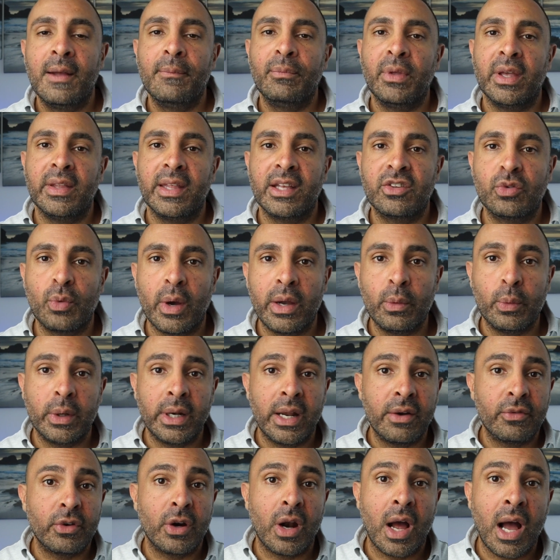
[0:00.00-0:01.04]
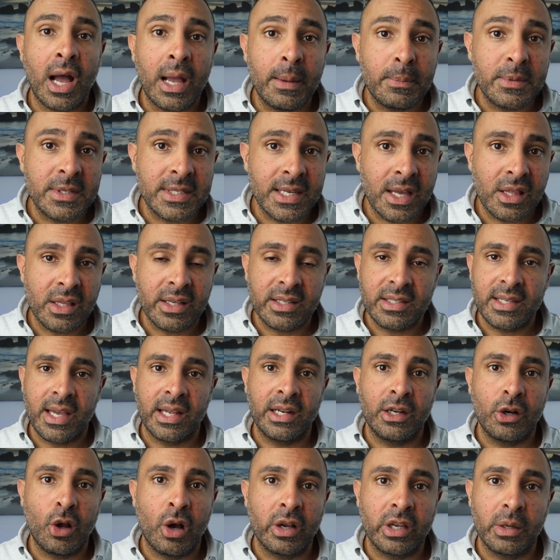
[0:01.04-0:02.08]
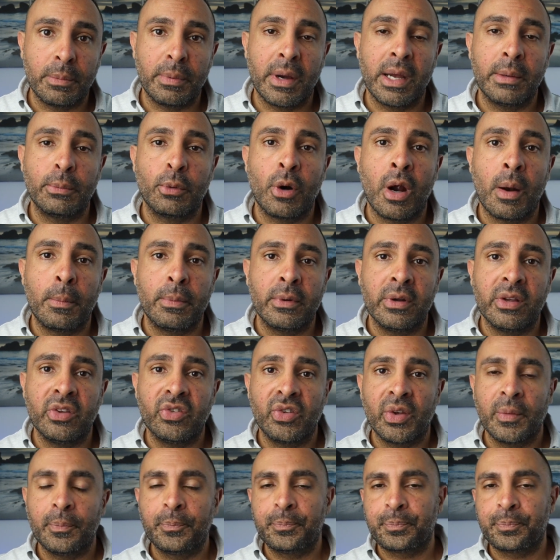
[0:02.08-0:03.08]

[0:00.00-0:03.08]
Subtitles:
And that's why whenever I'm selling tenant-occupied properties,